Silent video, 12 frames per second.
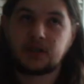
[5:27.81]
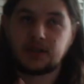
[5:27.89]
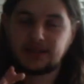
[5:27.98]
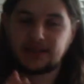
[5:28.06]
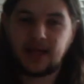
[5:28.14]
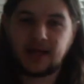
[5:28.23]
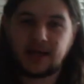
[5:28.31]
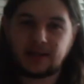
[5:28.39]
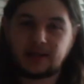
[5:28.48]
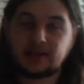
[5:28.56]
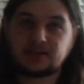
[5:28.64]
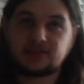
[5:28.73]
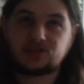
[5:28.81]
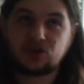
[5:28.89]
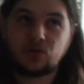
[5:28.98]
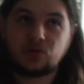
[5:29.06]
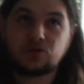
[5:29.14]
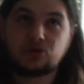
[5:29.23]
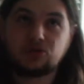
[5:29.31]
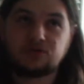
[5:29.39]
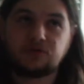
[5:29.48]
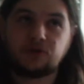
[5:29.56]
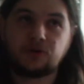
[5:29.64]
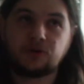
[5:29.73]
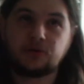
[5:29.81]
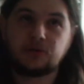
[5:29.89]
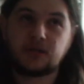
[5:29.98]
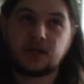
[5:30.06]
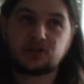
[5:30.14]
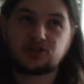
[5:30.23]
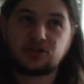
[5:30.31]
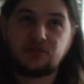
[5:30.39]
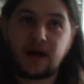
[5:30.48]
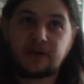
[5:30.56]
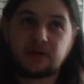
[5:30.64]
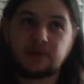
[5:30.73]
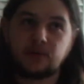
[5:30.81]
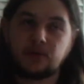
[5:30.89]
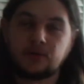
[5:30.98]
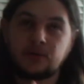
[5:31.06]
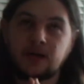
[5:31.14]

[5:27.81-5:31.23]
then it's so useful and so valuable.